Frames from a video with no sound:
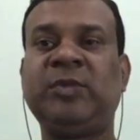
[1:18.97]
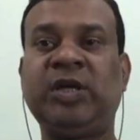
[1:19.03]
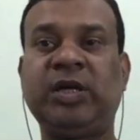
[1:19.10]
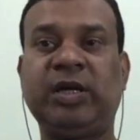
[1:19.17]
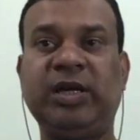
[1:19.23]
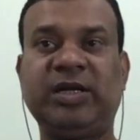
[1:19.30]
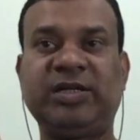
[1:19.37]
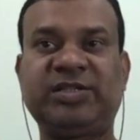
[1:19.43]

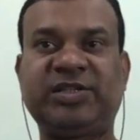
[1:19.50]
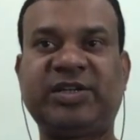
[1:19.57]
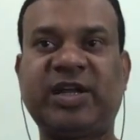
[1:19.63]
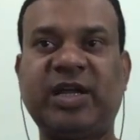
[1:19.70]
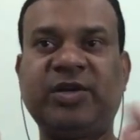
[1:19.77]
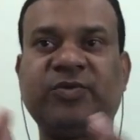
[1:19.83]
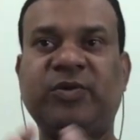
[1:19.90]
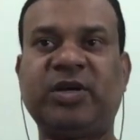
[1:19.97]
Let's try
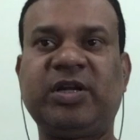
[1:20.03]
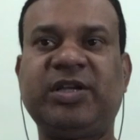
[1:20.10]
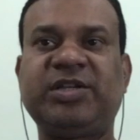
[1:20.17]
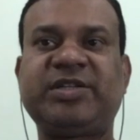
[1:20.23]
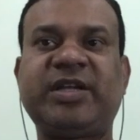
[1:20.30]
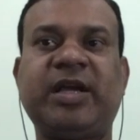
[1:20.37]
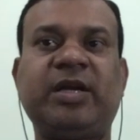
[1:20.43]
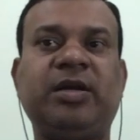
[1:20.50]
to
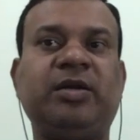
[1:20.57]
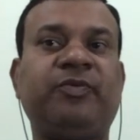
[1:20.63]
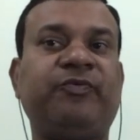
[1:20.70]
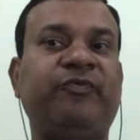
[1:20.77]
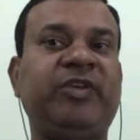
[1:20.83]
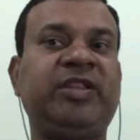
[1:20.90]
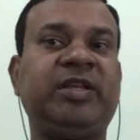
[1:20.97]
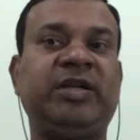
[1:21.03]
understand it
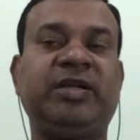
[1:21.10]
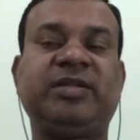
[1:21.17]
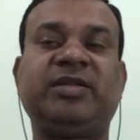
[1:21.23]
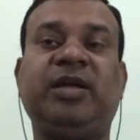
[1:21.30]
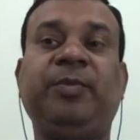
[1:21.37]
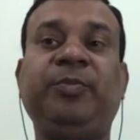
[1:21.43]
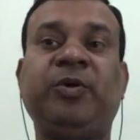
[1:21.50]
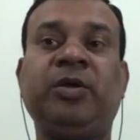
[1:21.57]
with an
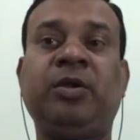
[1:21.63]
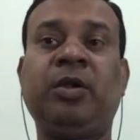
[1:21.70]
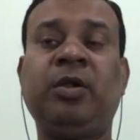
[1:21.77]
example